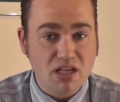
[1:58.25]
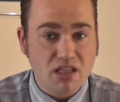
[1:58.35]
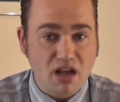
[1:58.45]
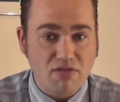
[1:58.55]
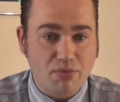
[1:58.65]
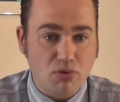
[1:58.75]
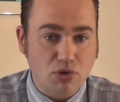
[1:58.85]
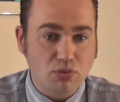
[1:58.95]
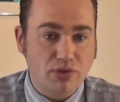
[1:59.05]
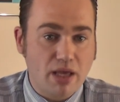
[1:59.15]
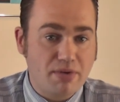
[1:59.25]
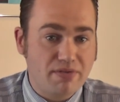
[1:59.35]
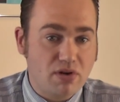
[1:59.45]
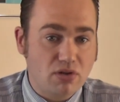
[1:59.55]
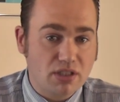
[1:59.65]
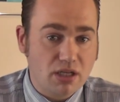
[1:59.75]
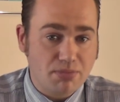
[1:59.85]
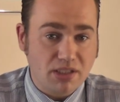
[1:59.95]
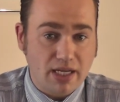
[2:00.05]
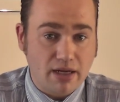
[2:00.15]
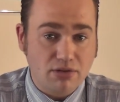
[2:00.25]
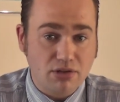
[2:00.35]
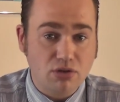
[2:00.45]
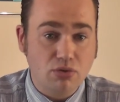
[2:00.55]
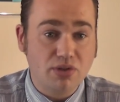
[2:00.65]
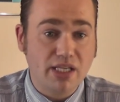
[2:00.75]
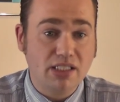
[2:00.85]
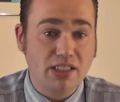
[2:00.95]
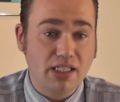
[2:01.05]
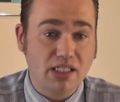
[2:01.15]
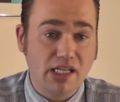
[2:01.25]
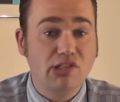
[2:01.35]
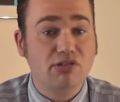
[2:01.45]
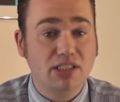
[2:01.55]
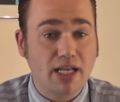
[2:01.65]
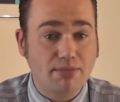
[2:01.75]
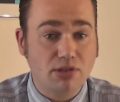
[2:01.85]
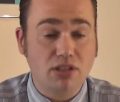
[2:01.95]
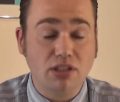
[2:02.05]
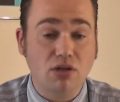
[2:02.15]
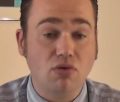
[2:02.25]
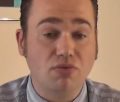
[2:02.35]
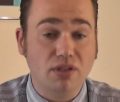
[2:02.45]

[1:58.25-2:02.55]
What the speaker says: That report will then be filed at Companies House, who will then take the necessary steps to dissolve the